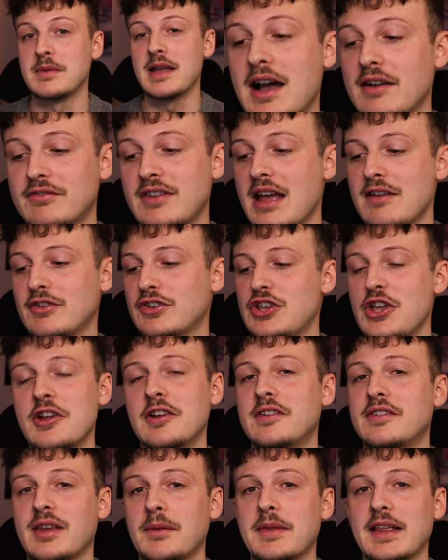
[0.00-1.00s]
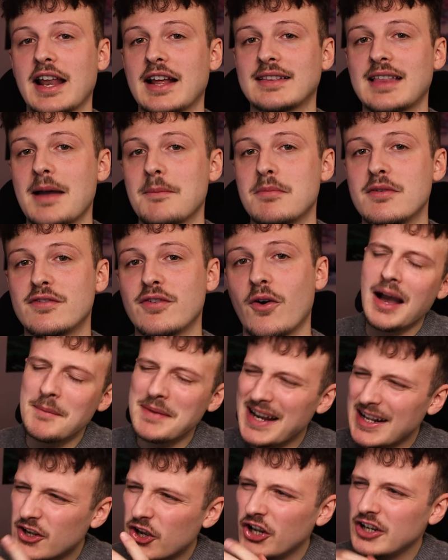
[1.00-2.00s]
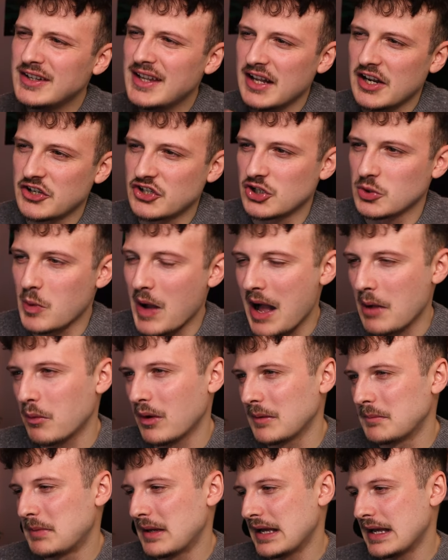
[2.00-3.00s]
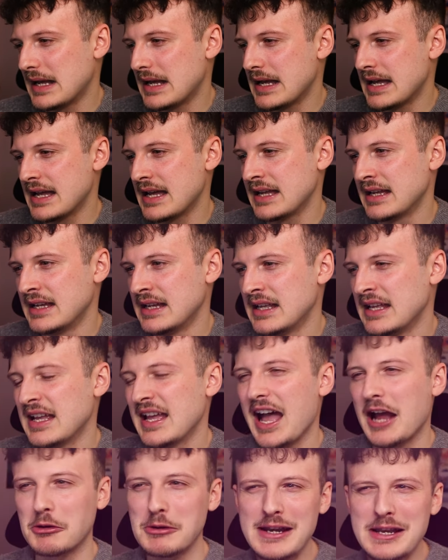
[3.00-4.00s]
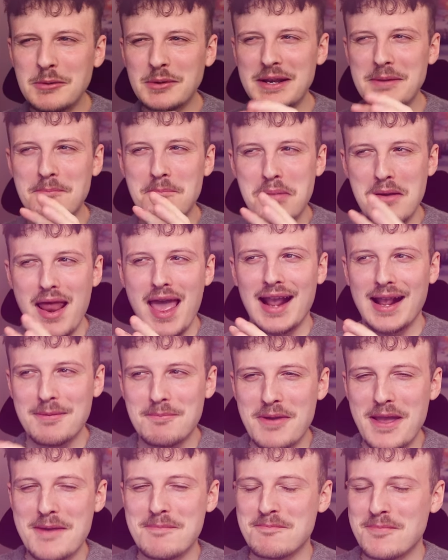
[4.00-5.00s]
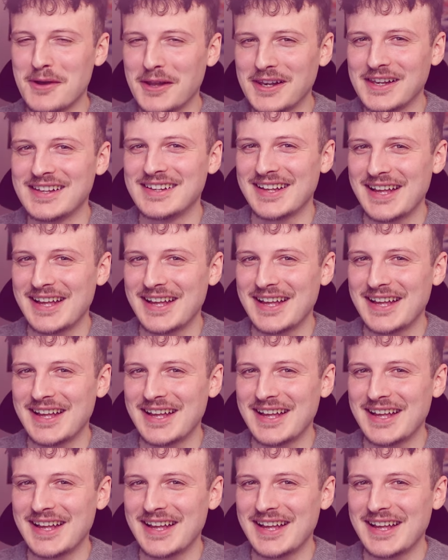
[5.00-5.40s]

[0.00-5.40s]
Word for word: I've never heard something like that before. I mean, I could get a Chihuahua, but, uh... I really want a black pitbull.